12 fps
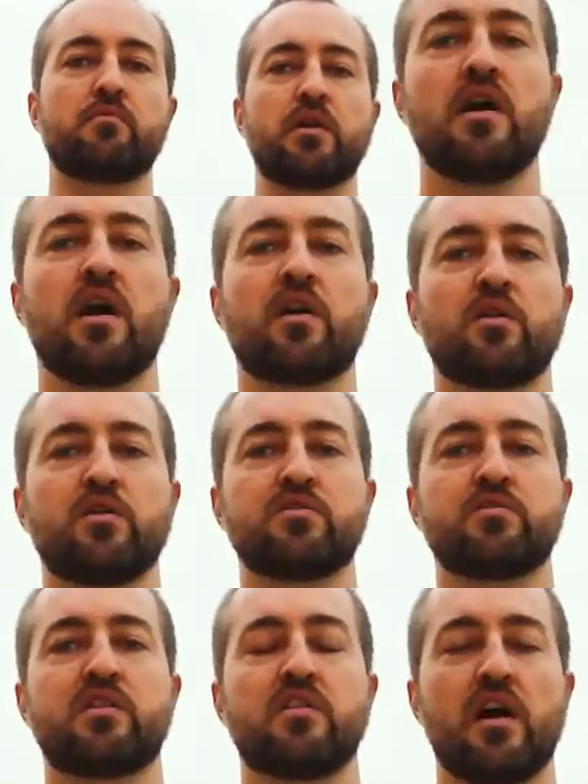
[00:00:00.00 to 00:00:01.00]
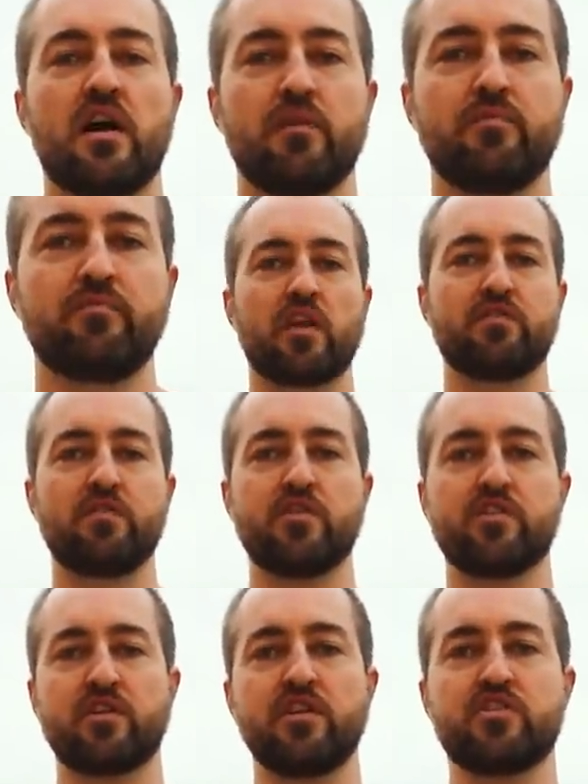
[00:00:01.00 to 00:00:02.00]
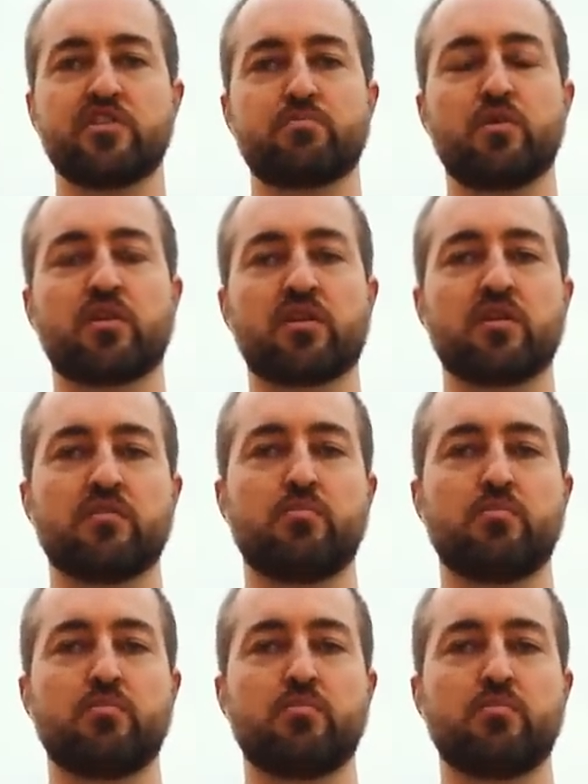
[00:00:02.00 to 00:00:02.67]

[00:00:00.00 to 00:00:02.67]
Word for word: but I'll close with um, Friedrich Nietzsche's book,